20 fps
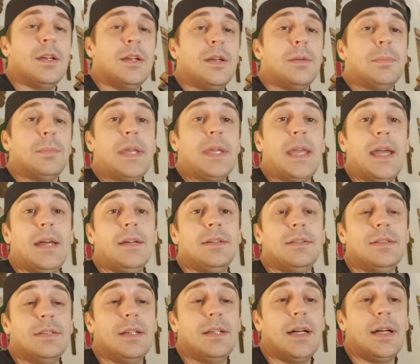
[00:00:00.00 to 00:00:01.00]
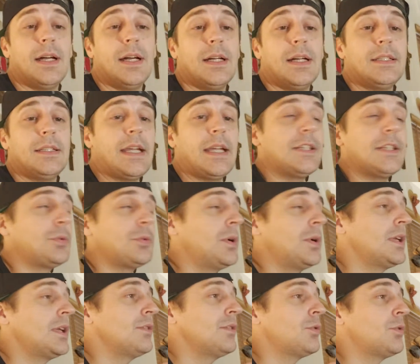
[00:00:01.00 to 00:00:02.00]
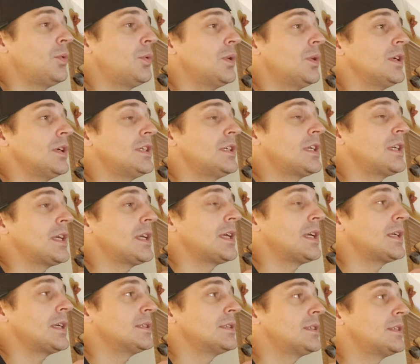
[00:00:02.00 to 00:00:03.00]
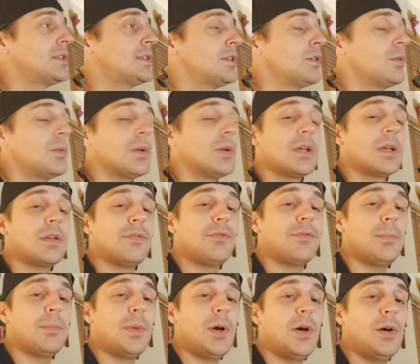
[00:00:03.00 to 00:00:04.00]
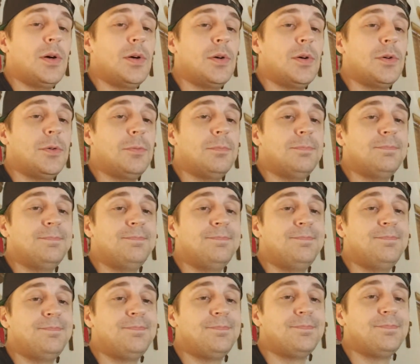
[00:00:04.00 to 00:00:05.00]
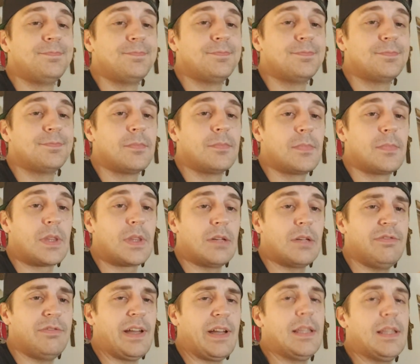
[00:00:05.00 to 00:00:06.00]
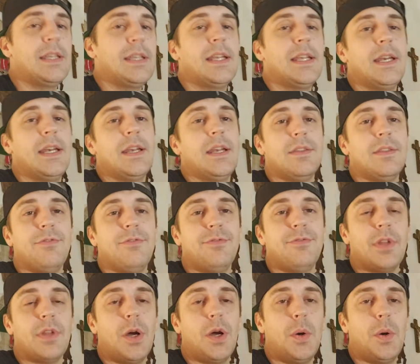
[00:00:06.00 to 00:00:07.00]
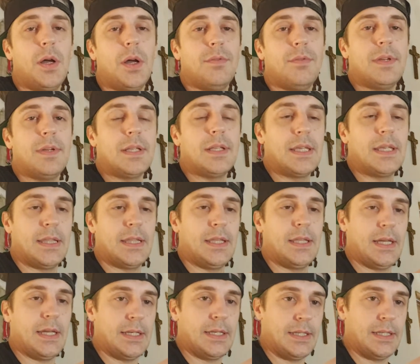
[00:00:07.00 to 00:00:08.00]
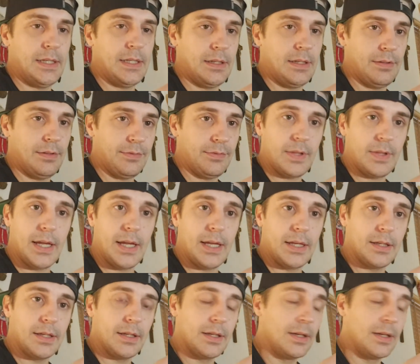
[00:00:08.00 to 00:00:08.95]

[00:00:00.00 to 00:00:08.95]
But yeah, day 20 of quarantine, still working from home. Finally getting into the flow of it, getting the idea of like